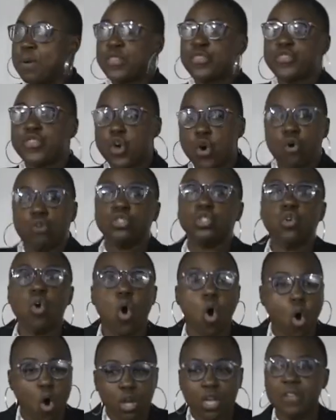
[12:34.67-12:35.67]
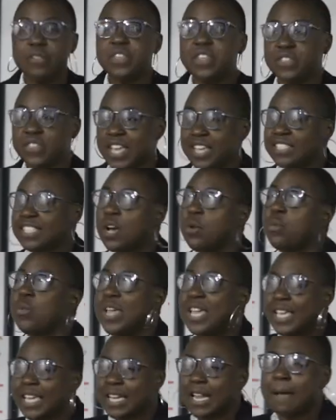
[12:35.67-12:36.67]
But those are all of the things that
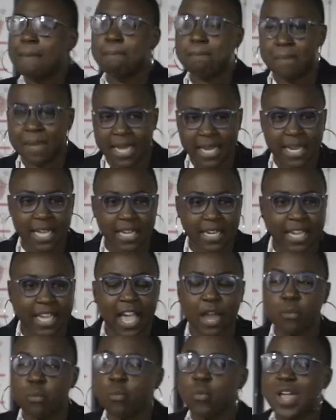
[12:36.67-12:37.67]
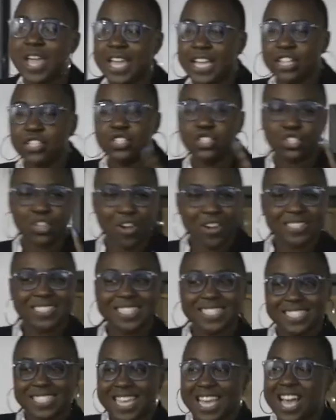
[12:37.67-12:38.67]
we get immediately, and we can start
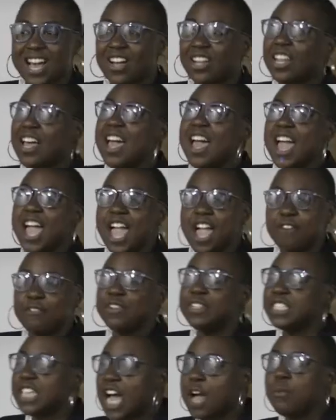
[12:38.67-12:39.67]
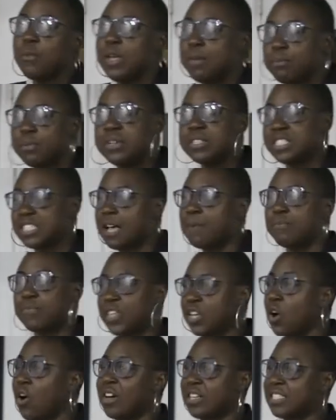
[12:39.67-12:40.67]
to tell every time we put
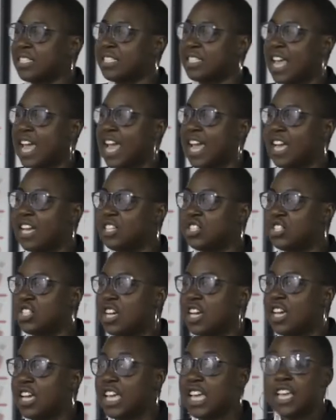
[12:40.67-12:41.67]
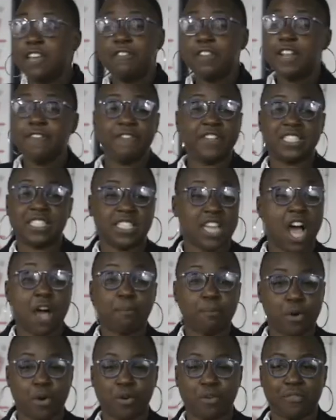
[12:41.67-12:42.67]
something on stage, even if it's
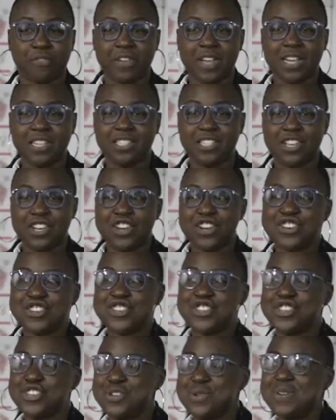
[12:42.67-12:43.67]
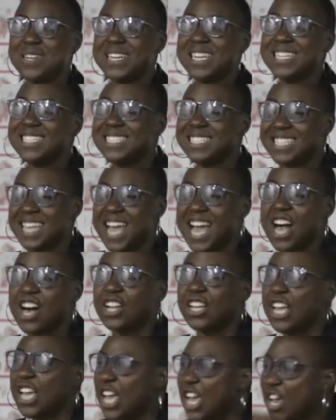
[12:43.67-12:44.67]
not perfect, you can tell